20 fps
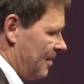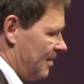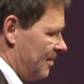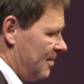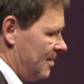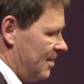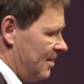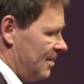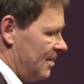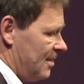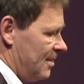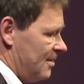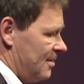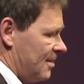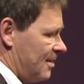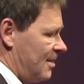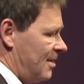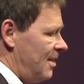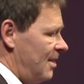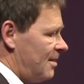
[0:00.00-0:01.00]
the,
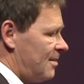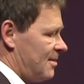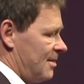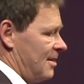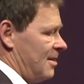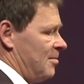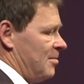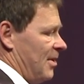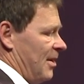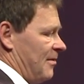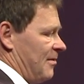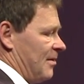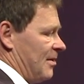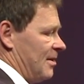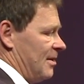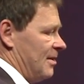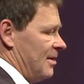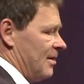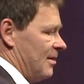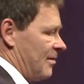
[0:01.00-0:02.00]
the key thing
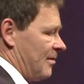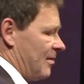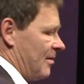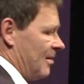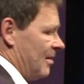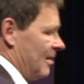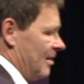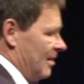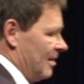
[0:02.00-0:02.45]
basically is